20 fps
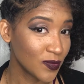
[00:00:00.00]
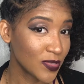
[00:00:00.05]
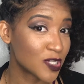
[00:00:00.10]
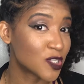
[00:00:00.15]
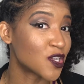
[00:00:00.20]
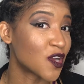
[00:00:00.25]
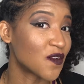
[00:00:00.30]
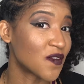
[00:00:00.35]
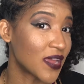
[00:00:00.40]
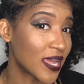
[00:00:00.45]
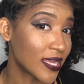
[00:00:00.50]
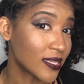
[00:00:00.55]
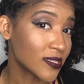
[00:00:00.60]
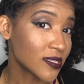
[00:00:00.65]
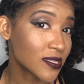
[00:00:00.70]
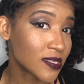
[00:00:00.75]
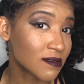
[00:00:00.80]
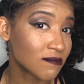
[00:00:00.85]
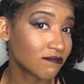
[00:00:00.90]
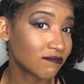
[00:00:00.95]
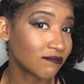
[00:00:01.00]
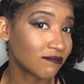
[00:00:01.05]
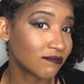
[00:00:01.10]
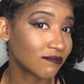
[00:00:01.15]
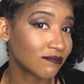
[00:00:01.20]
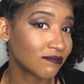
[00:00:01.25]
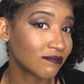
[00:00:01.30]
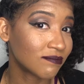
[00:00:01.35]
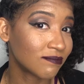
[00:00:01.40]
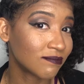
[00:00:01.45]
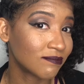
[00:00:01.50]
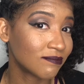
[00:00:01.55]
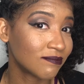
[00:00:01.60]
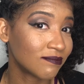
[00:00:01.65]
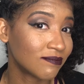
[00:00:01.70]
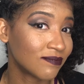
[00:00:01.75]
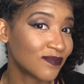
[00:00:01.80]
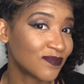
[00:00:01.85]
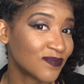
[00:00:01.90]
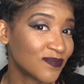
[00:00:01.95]
Show of hands?
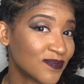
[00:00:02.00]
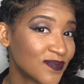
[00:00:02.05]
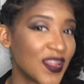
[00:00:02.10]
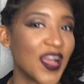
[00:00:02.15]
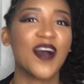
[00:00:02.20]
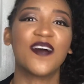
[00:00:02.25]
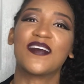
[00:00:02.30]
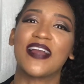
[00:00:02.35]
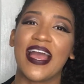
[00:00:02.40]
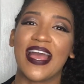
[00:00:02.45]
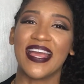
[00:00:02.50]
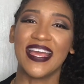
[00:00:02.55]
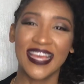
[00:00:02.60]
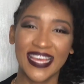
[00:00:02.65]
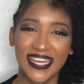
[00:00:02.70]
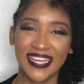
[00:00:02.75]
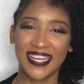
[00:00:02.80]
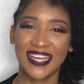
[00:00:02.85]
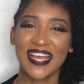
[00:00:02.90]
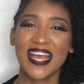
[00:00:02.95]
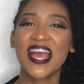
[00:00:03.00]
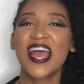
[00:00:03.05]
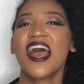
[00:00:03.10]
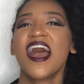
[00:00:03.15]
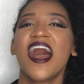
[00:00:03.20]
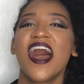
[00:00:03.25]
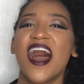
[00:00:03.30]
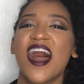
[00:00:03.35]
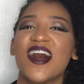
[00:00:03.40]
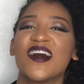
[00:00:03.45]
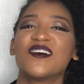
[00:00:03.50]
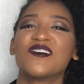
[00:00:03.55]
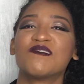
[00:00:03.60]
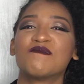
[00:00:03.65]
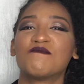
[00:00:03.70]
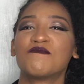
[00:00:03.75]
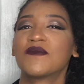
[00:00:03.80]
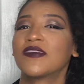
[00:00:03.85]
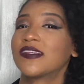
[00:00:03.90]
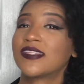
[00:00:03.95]
Okay.
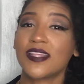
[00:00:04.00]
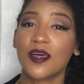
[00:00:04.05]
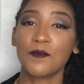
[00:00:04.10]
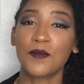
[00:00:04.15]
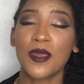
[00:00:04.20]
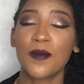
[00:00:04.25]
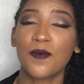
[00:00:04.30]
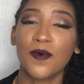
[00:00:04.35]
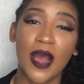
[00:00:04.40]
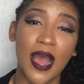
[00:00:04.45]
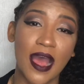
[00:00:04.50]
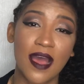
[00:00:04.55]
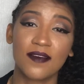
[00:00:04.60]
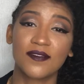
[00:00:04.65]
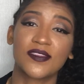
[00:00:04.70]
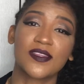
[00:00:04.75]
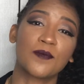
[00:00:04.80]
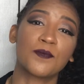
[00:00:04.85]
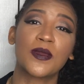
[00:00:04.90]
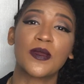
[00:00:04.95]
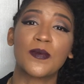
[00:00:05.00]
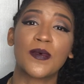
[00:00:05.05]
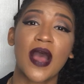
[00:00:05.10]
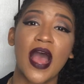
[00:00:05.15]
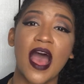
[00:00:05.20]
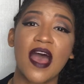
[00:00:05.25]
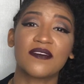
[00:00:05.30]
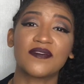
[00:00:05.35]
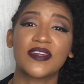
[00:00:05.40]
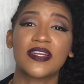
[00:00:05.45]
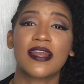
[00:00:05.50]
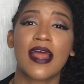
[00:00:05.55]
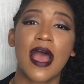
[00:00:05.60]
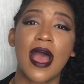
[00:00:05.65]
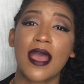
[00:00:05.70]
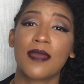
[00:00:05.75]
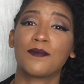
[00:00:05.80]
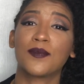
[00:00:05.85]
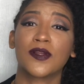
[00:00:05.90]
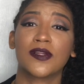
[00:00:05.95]
some people have, some people haven't.
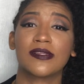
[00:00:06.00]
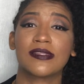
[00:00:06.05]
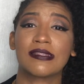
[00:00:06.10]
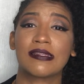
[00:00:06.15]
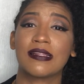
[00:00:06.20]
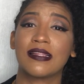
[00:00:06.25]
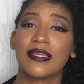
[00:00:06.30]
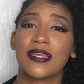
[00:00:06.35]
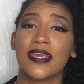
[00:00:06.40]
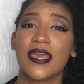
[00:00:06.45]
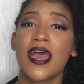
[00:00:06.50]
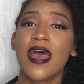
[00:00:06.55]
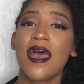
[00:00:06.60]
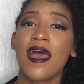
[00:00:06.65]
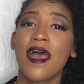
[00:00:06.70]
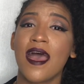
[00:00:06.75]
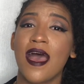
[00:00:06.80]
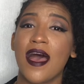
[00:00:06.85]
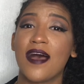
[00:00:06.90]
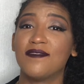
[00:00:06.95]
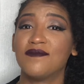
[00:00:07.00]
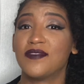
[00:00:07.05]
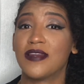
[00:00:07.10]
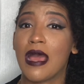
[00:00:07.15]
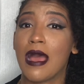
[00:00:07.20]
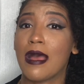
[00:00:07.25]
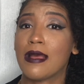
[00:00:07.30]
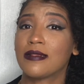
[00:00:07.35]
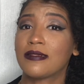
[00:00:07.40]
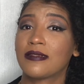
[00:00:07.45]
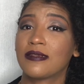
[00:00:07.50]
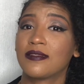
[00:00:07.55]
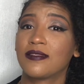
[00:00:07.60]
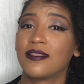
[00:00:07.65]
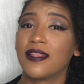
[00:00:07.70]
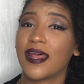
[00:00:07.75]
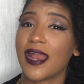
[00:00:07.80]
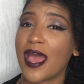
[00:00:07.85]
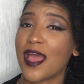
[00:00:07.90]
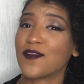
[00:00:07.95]
I personally have not
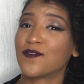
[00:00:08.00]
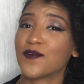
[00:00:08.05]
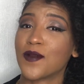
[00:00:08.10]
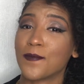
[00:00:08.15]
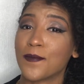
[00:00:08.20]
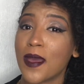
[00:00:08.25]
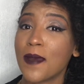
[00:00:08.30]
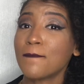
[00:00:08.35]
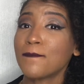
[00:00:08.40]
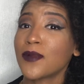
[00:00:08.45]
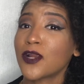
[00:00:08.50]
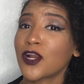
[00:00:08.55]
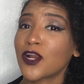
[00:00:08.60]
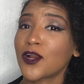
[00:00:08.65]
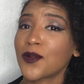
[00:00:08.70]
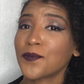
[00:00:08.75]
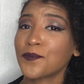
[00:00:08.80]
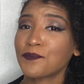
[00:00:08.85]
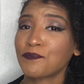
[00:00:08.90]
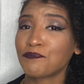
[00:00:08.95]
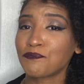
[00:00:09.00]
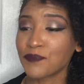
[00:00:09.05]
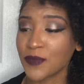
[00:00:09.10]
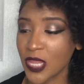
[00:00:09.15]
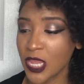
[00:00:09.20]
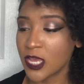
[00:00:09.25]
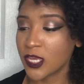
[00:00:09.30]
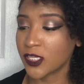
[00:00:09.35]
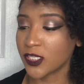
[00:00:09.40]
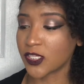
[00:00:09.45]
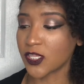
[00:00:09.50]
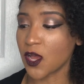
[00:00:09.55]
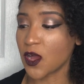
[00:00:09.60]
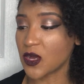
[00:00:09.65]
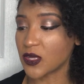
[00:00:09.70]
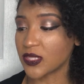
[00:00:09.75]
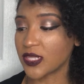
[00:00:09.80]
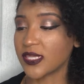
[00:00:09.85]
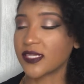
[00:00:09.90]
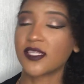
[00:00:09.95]
that I remember.
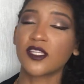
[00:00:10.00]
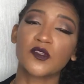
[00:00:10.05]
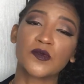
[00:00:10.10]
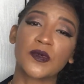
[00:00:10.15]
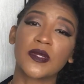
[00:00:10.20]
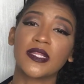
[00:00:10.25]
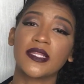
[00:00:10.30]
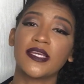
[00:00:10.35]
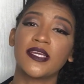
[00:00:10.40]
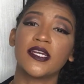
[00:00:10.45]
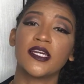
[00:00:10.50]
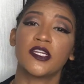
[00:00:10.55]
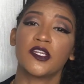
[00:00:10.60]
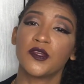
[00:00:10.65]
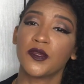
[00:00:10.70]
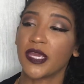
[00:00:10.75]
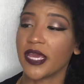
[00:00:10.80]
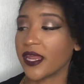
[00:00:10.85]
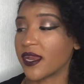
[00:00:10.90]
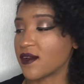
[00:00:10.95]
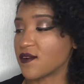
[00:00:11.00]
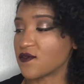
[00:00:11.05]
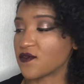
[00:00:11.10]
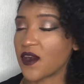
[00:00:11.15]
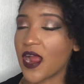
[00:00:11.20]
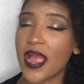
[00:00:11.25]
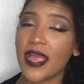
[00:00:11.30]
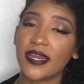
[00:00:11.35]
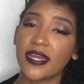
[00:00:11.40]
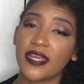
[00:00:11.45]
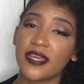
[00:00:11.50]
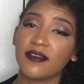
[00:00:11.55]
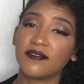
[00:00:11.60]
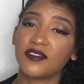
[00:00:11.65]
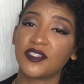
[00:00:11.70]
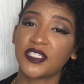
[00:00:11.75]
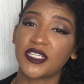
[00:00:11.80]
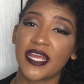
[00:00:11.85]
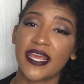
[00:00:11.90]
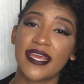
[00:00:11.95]
So this is really good. You get a variety of
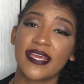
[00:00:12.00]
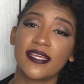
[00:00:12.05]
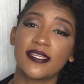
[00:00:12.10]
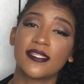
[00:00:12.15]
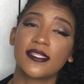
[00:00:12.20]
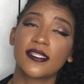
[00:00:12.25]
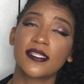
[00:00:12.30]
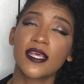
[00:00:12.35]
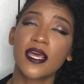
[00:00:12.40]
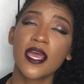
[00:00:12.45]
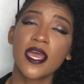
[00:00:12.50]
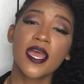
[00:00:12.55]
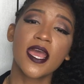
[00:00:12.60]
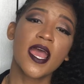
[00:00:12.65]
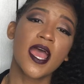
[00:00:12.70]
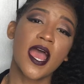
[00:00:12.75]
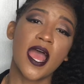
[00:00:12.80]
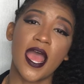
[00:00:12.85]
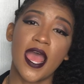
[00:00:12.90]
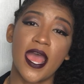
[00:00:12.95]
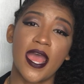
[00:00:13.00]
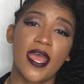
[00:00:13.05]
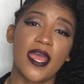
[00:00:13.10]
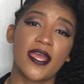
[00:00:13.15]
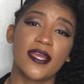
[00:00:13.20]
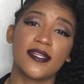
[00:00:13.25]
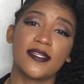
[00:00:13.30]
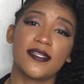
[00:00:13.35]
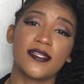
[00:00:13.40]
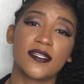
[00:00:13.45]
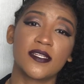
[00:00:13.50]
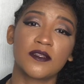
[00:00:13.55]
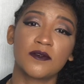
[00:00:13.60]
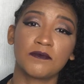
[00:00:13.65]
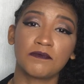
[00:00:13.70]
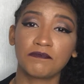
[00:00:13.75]
shades and